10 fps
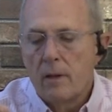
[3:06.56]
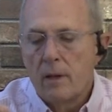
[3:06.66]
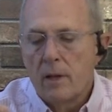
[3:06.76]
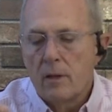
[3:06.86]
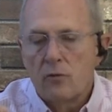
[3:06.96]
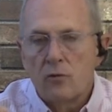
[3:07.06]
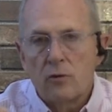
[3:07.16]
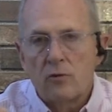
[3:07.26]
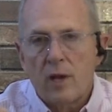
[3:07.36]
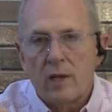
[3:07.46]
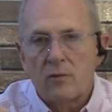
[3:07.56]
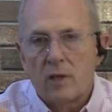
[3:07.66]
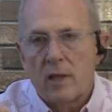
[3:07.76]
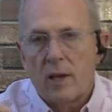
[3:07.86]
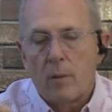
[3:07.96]
And as soon as I say
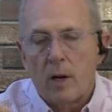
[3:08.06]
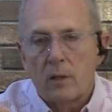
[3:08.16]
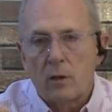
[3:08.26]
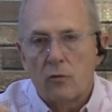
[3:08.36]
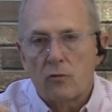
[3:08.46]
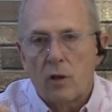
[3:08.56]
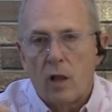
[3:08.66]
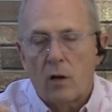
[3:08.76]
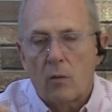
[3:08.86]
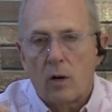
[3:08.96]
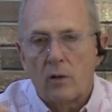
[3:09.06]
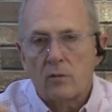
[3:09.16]
that, mine goes clockwise.